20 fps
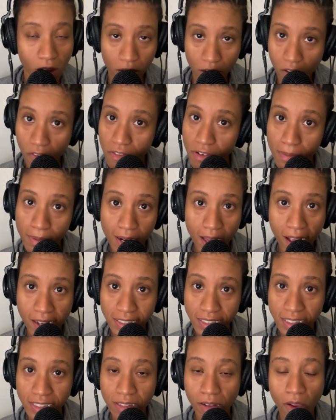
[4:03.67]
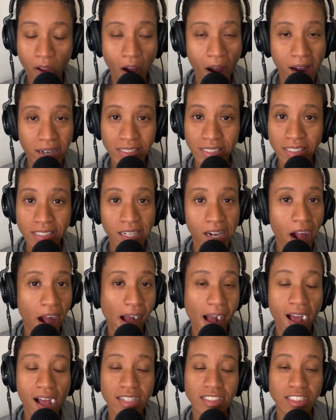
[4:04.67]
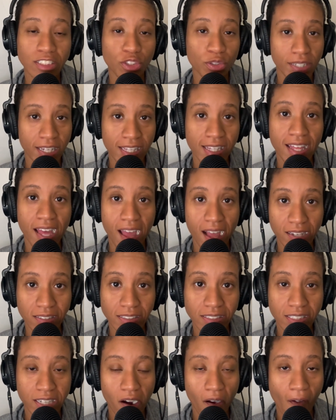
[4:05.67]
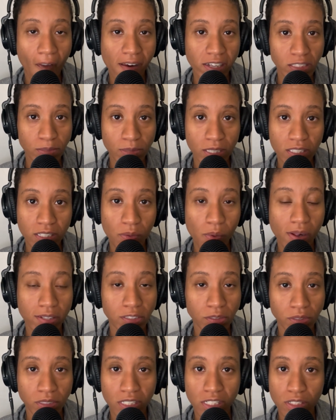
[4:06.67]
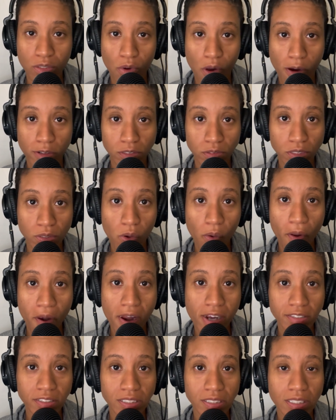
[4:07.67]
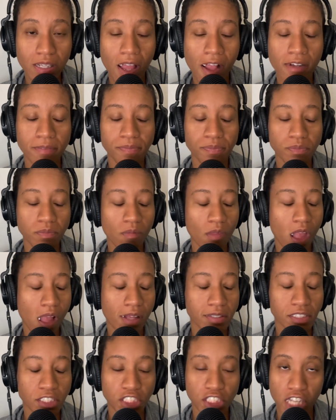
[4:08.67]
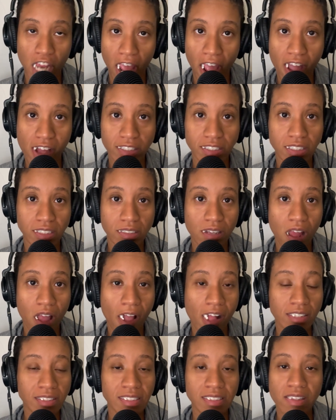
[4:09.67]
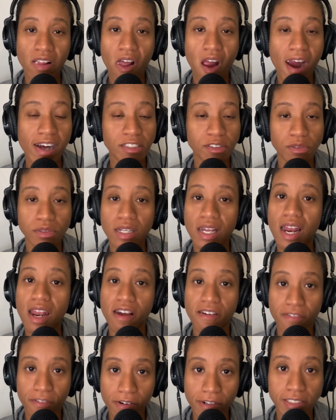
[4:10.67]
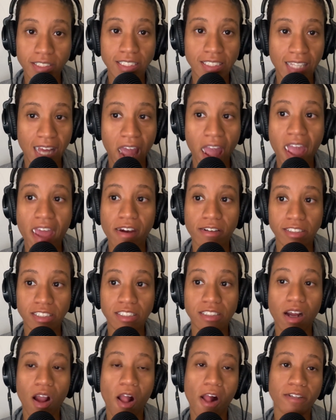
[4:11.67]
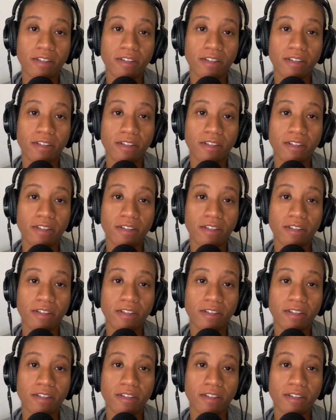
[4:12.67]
all over the place, I dread that, especially with doing these grocery orders. Child, I do not look forward to that at all.